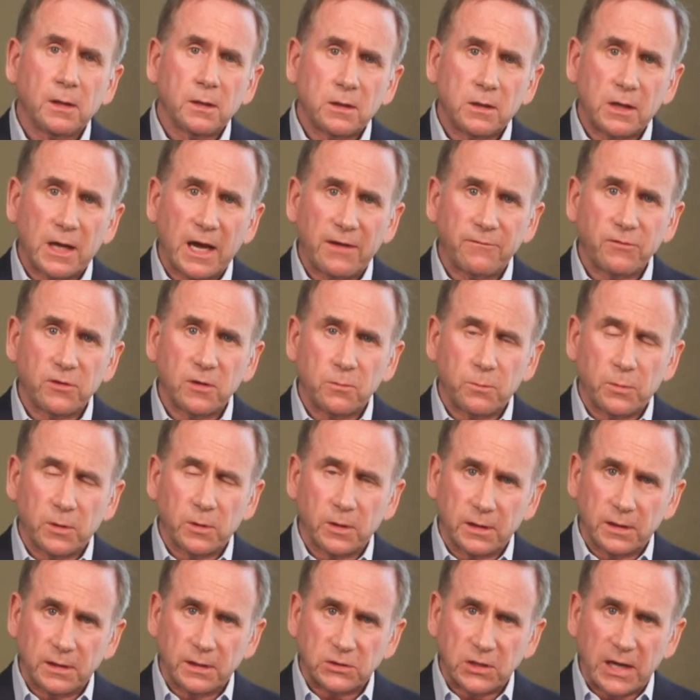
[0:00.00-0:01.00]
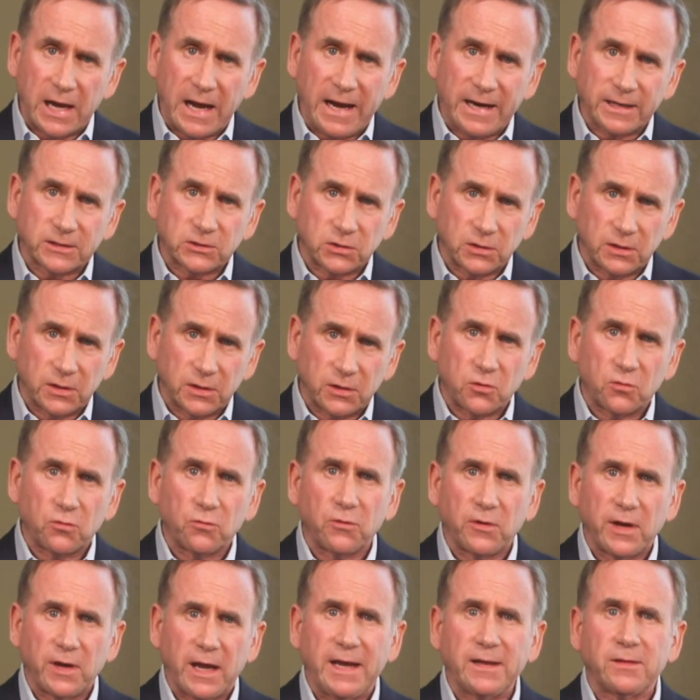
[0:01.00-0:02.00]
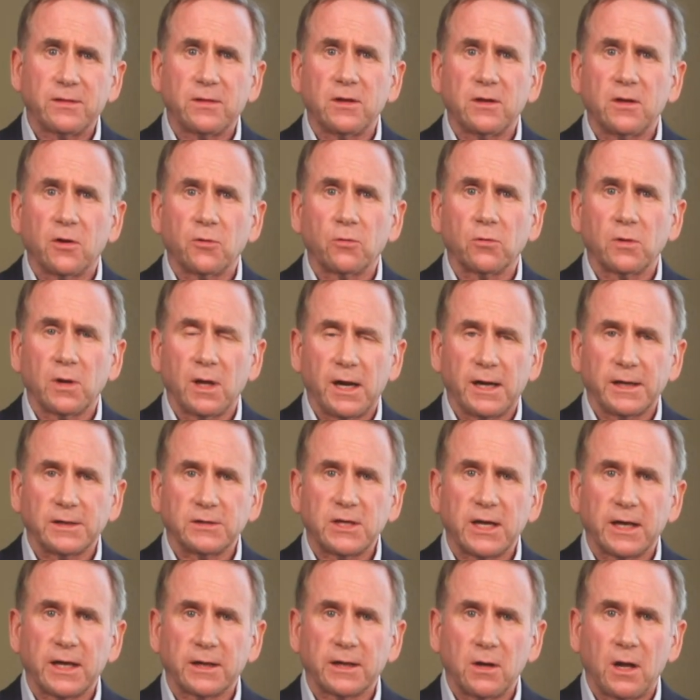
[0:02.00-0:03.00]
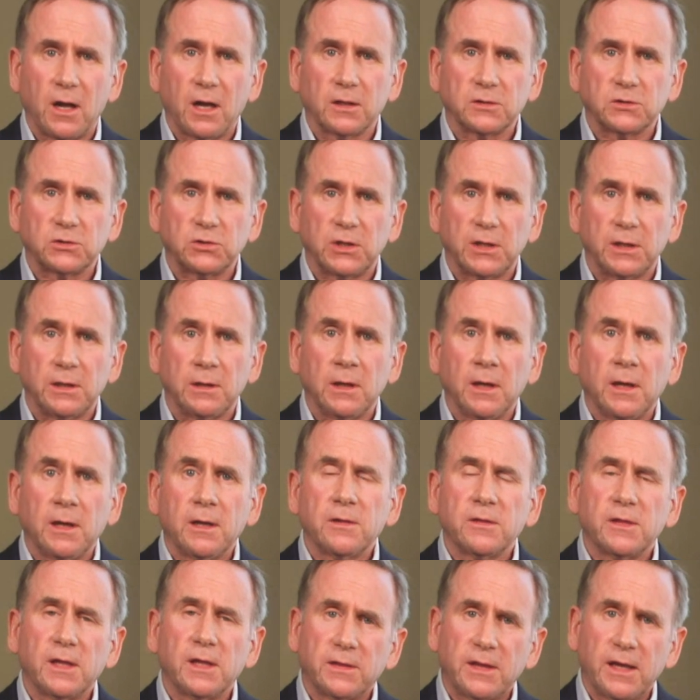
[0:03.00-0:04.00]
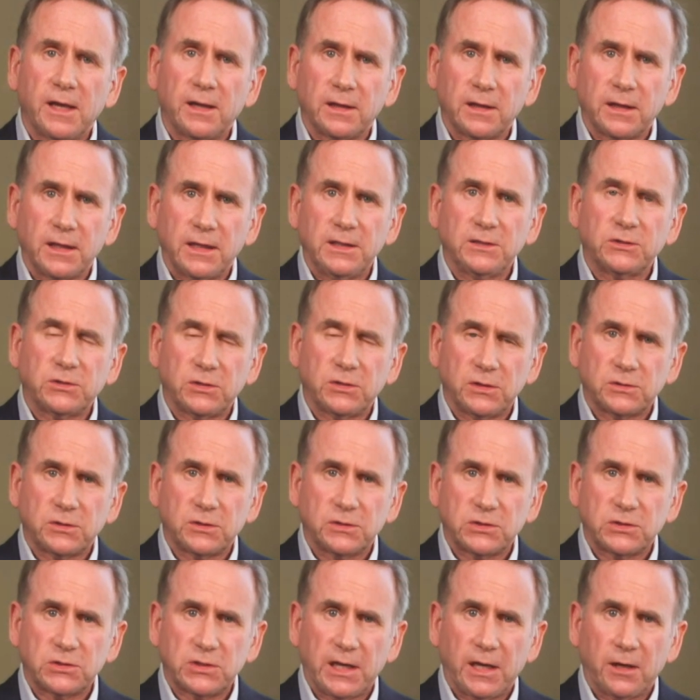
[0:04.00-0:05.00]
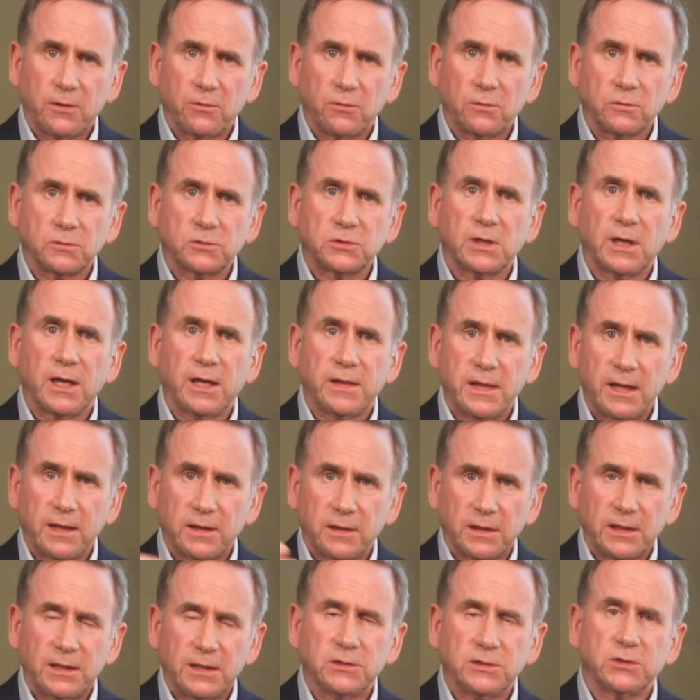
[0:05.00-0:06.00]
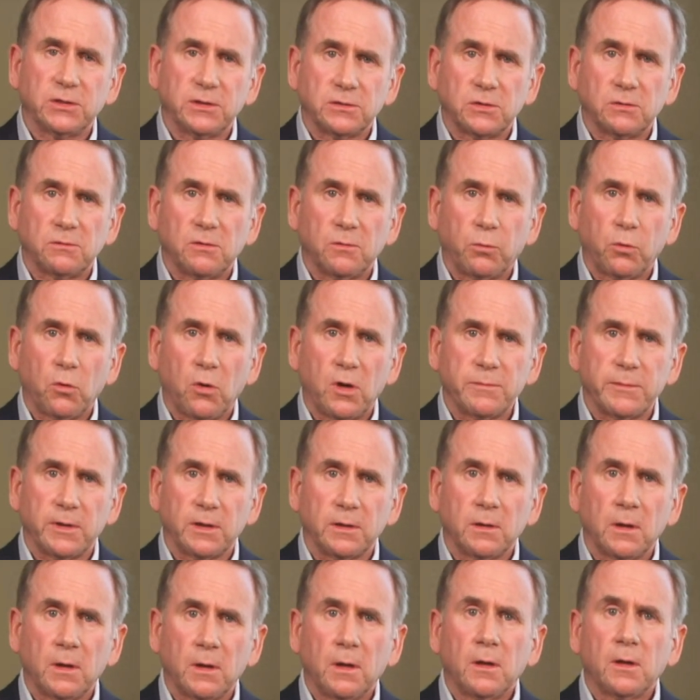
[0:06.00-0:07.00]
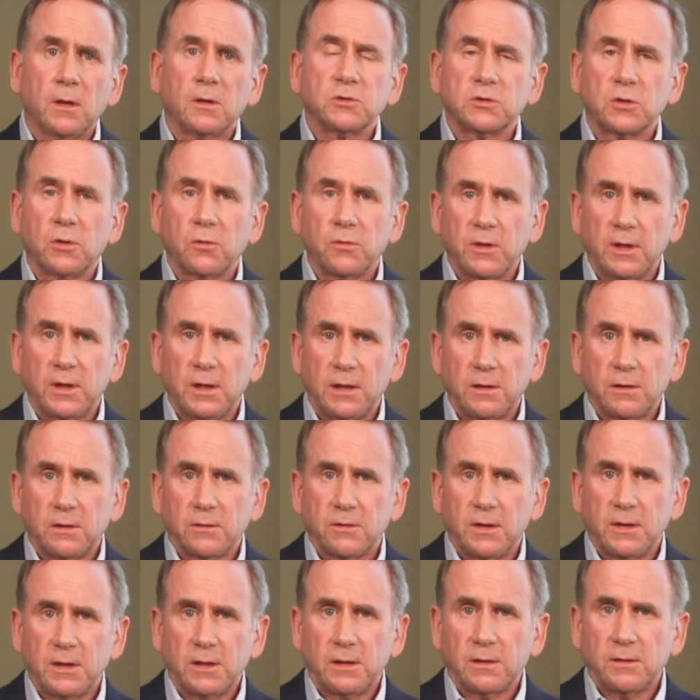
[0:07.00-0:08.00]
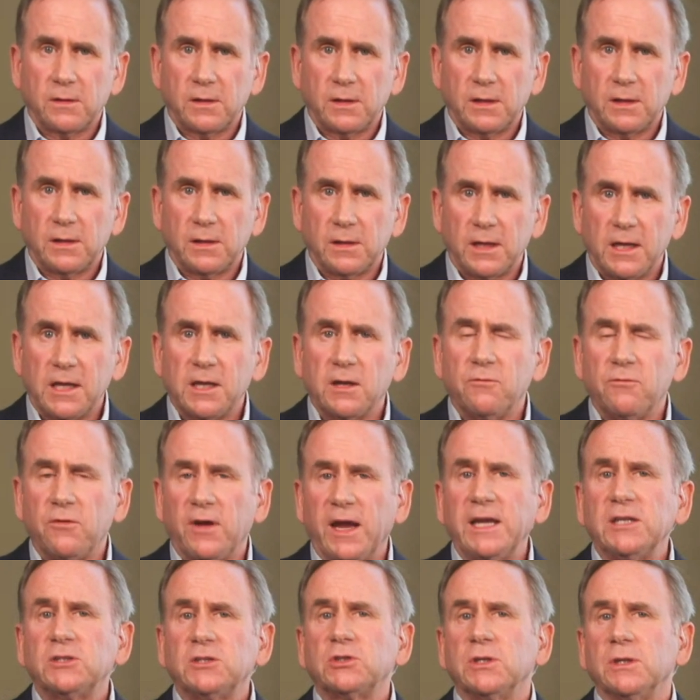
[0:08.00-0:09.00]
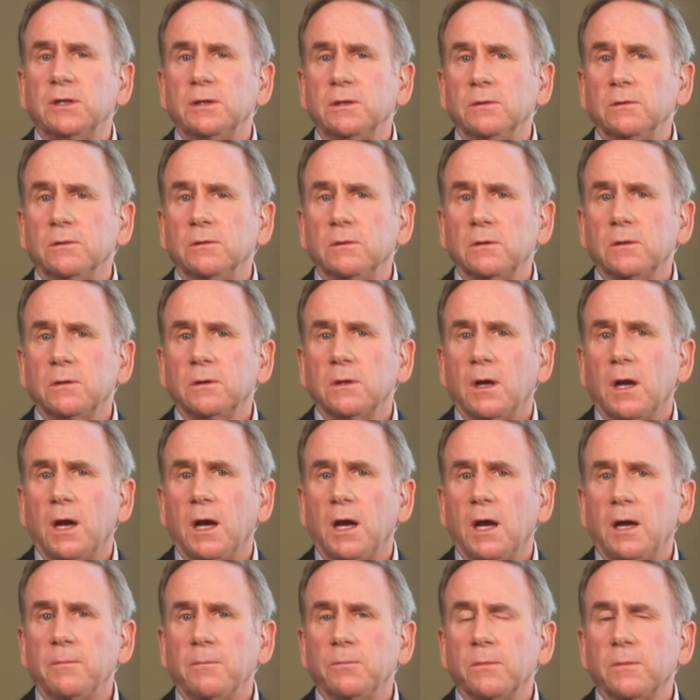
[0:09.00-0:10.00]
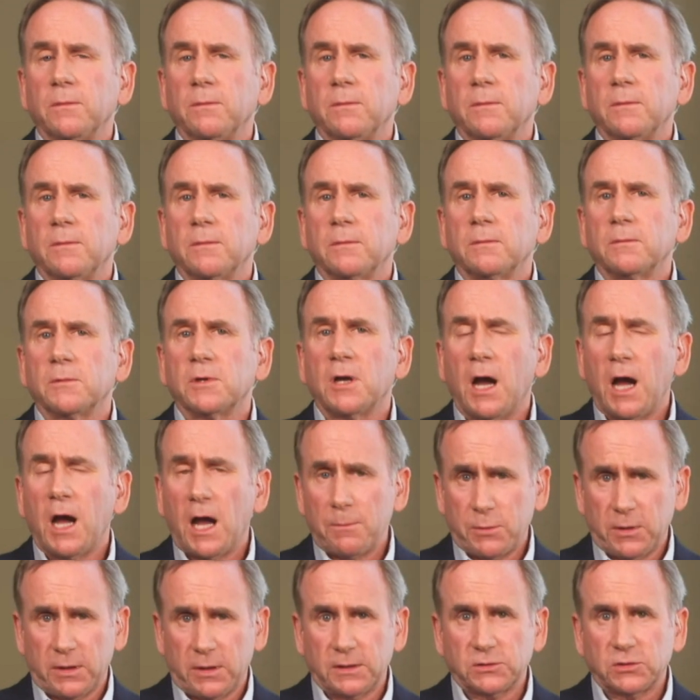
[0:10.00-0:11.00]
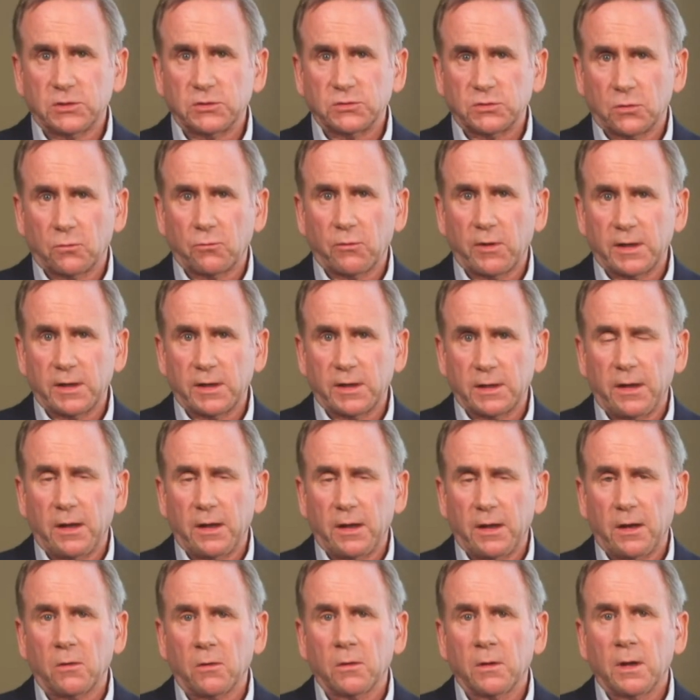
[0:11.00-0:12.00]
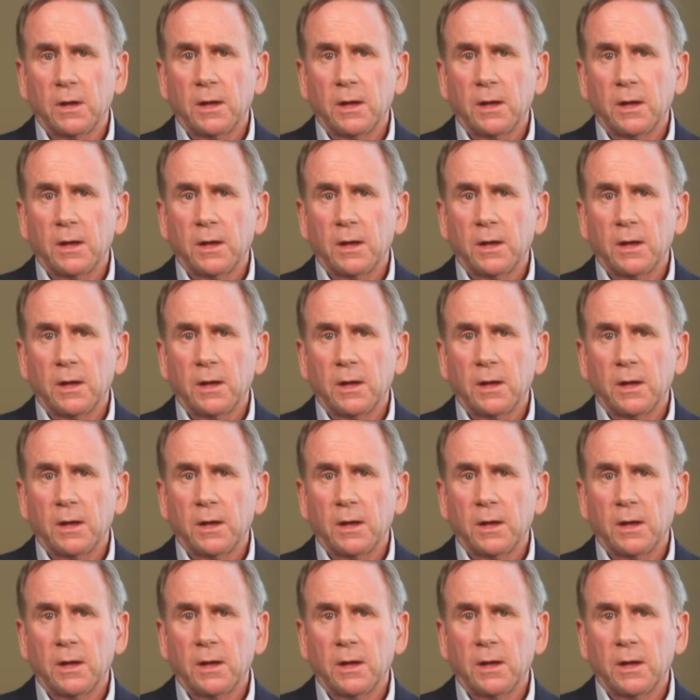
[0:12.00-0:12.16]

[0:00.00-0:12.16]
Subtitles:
you have the ability to actually create the underlying technology that then leads into standards and then leads into deployment. So the innovation competence is already there.